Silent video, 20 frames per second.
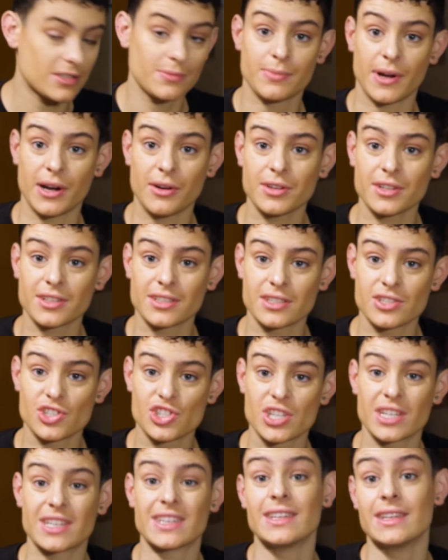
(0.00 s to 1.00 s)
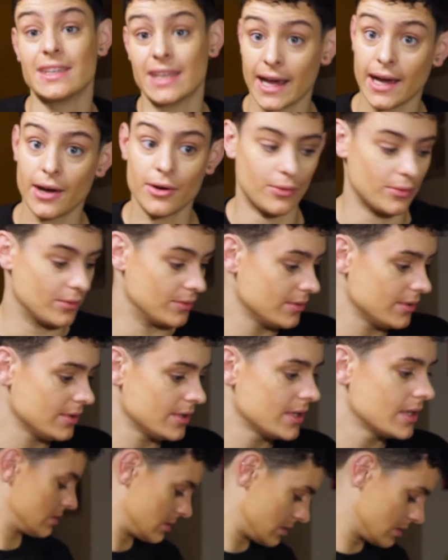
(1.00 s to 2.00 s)
powder this shit down.
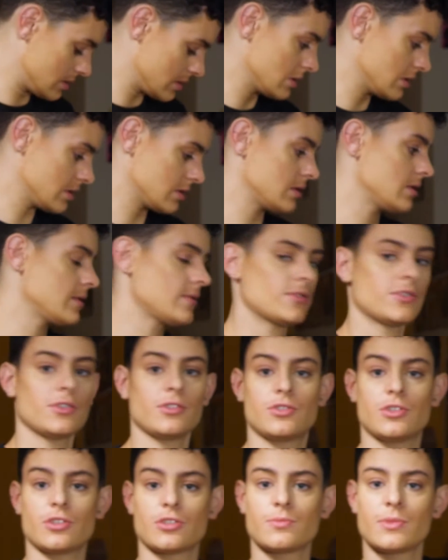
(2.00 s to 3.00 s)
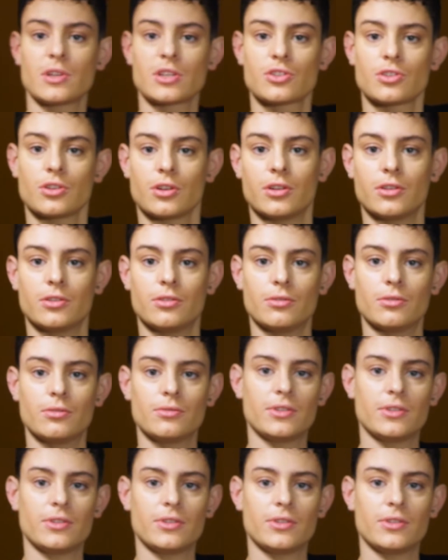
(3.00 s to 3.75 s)
So just make sure you do